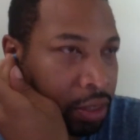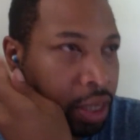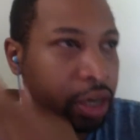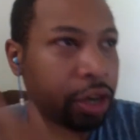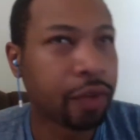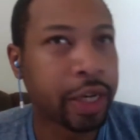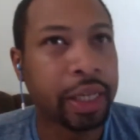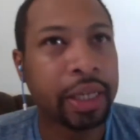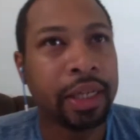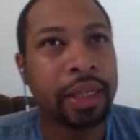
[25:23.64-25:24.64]
Her rent
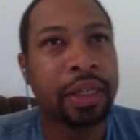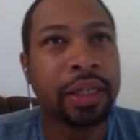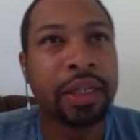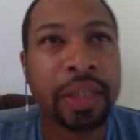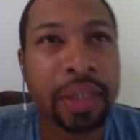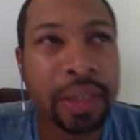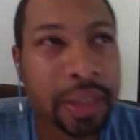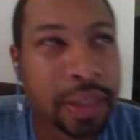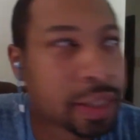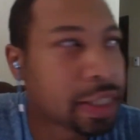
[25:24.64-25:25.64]
is
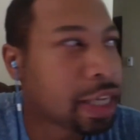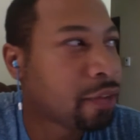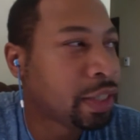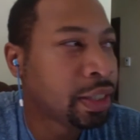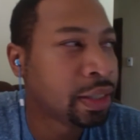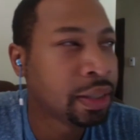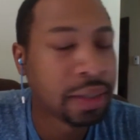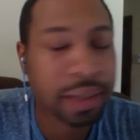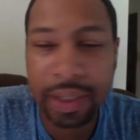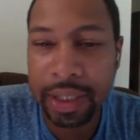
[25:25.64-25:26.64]

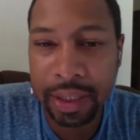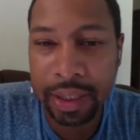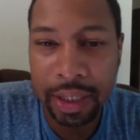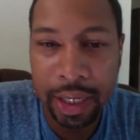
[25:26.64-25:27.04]
760 now.